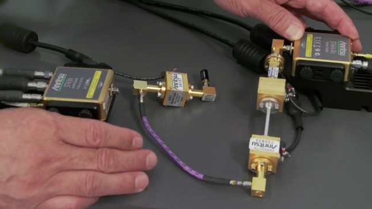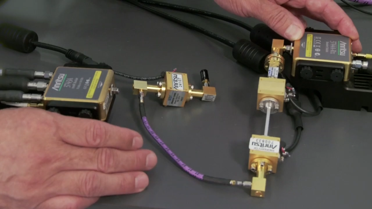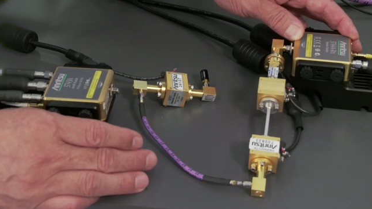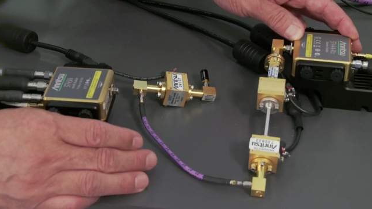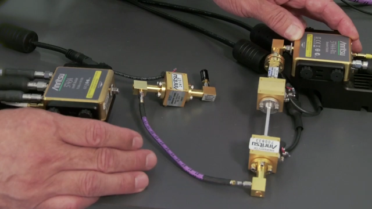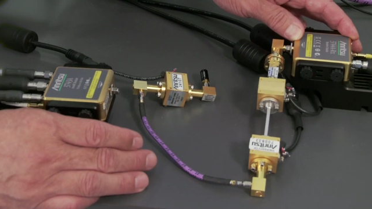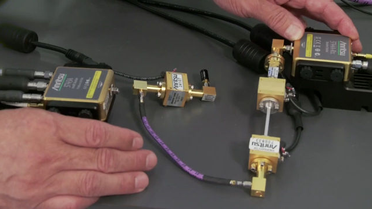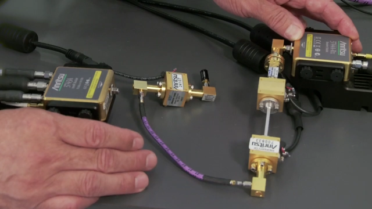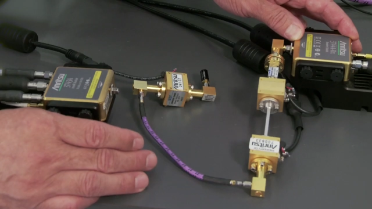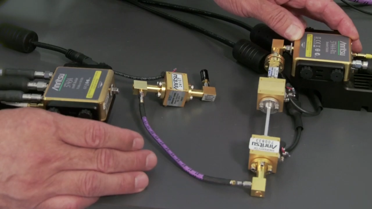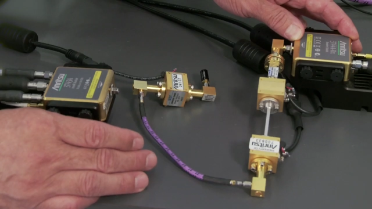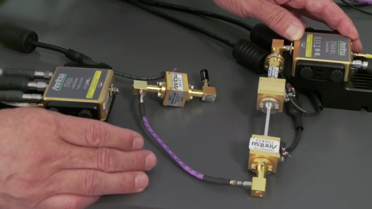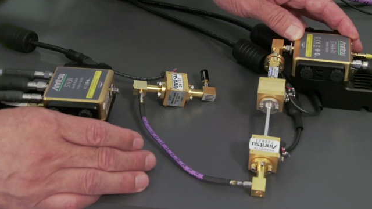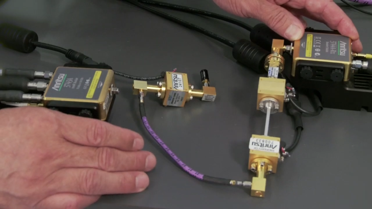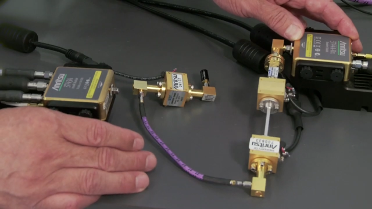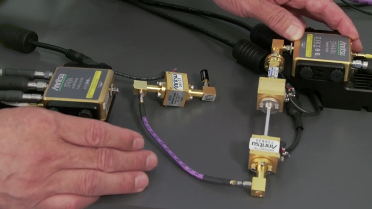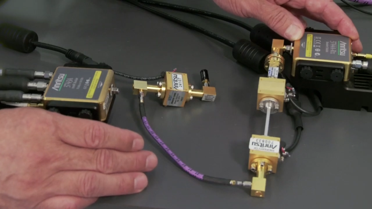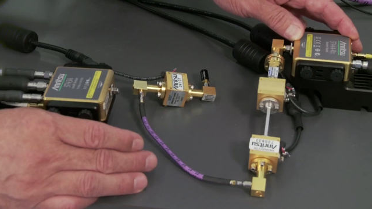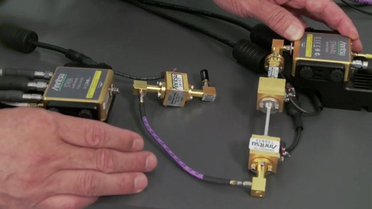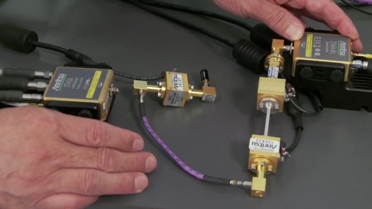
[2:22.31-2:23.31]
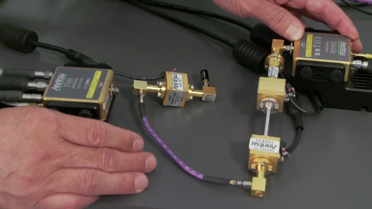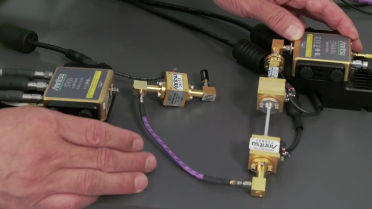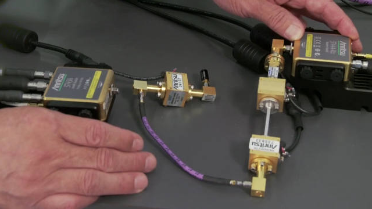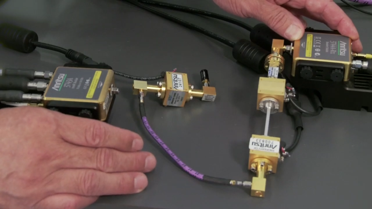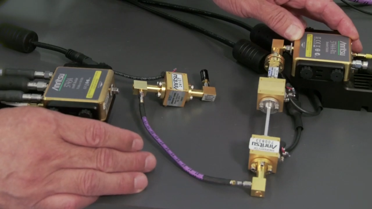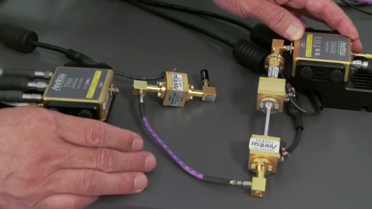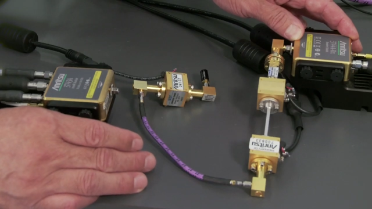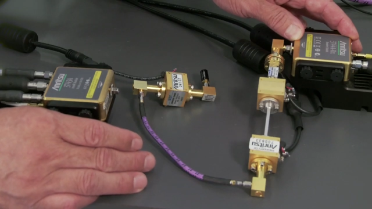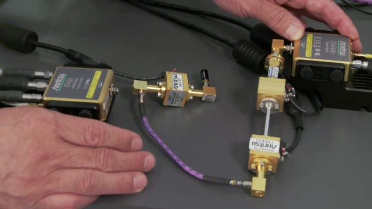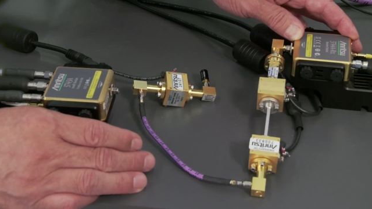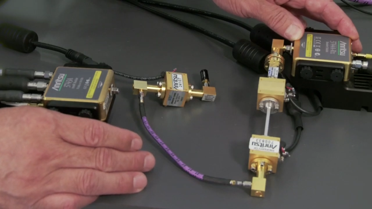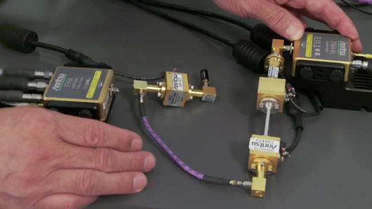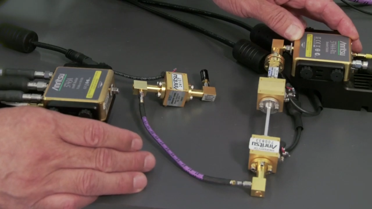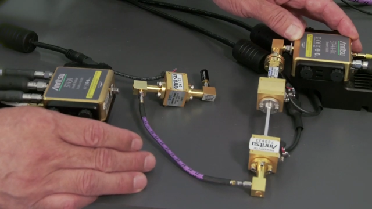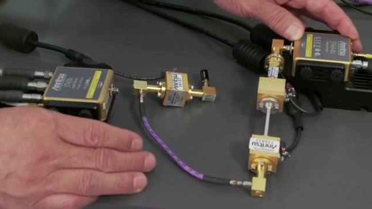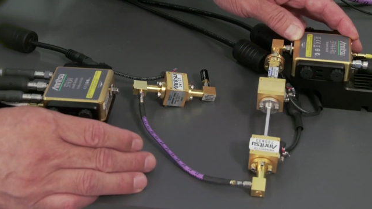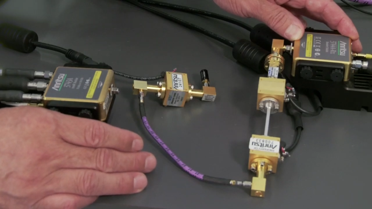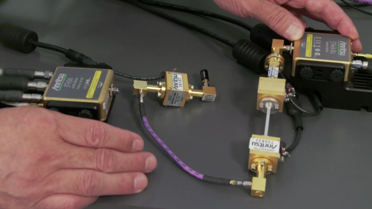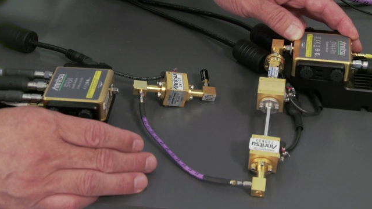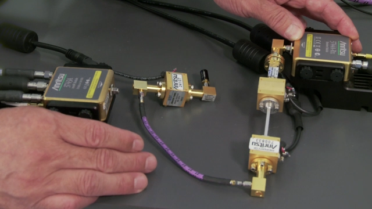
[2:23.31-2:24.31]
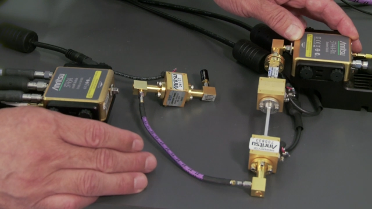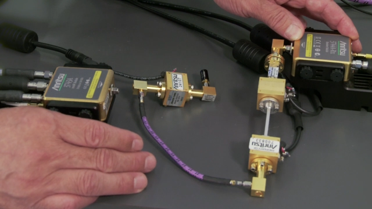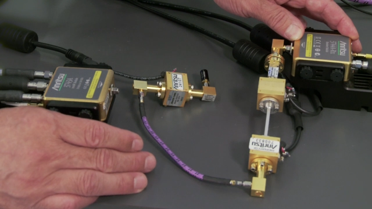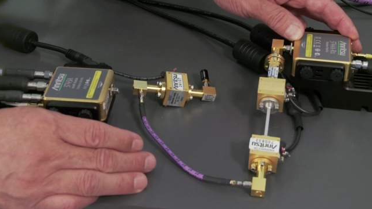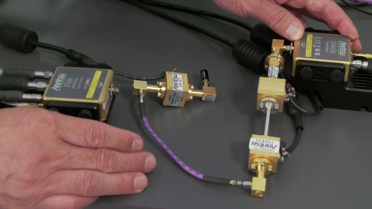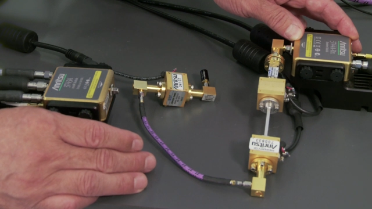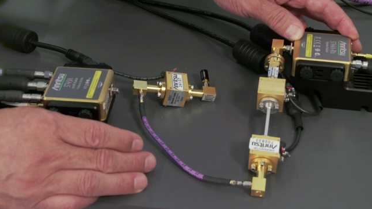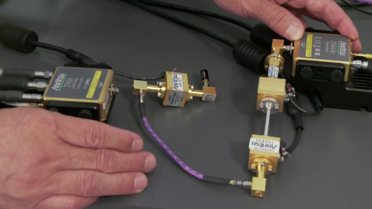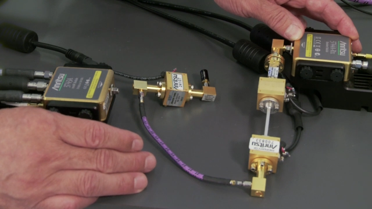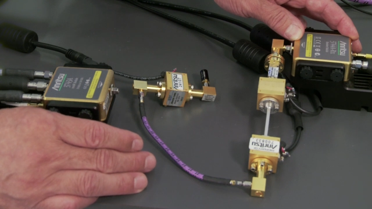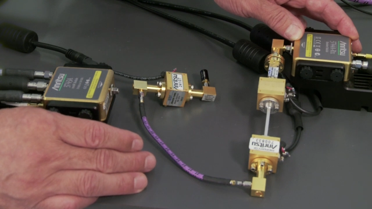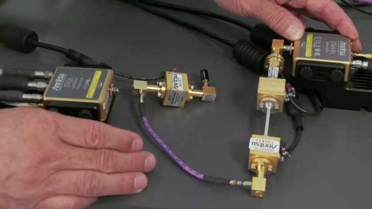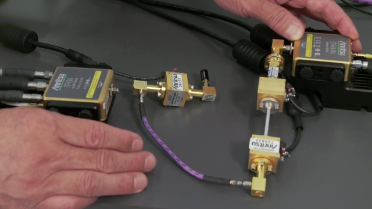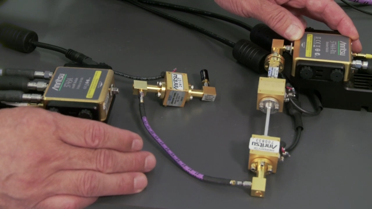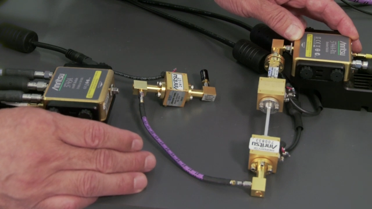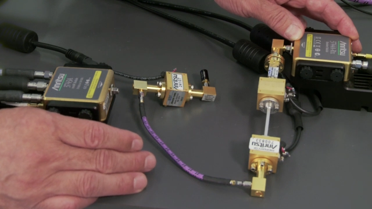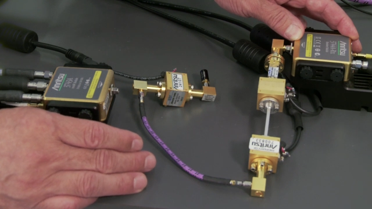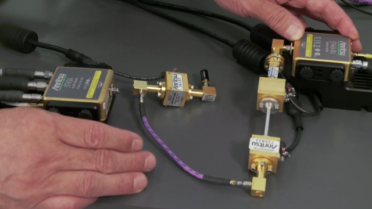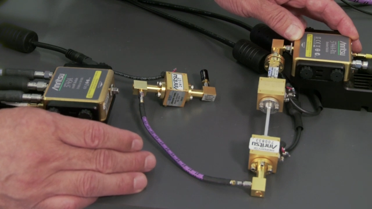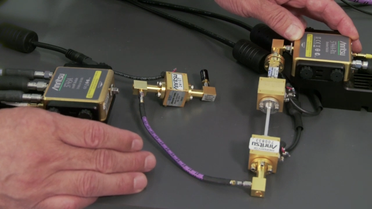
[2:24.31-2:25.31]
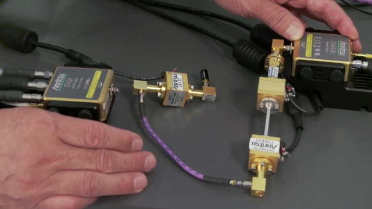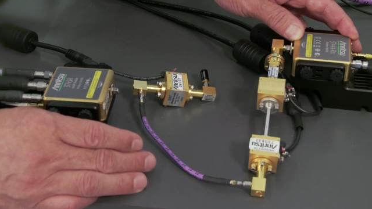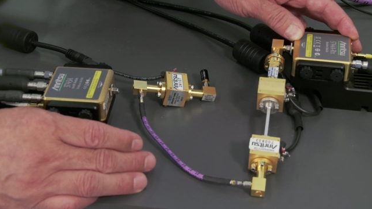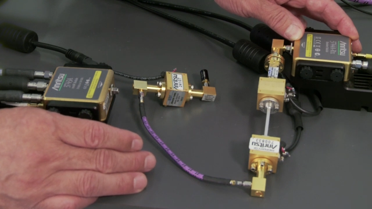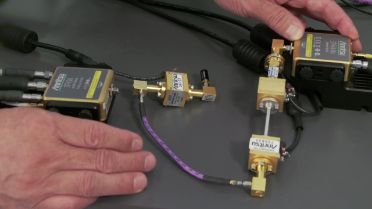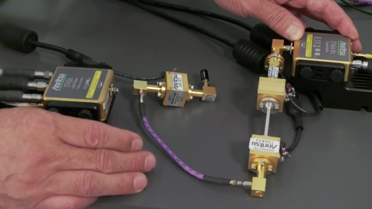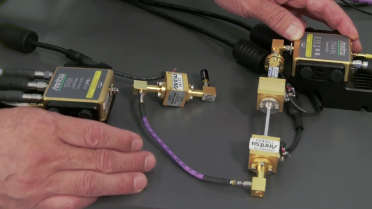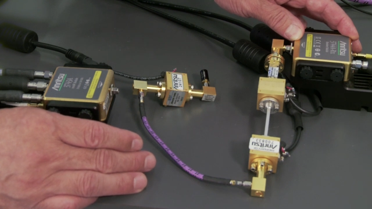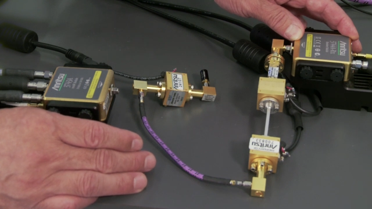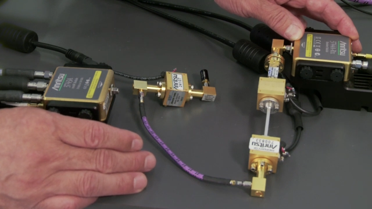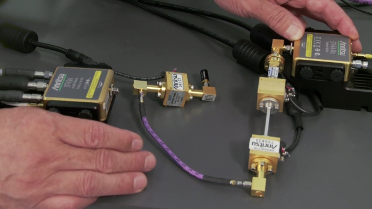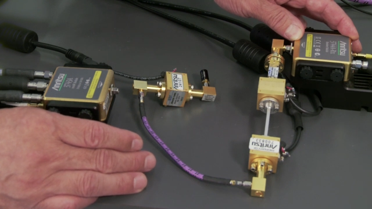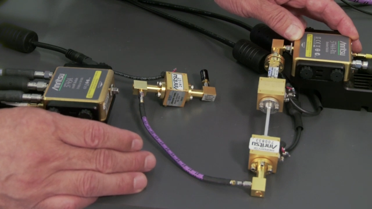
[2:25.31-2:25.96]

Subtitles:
[unreadable: no face in view]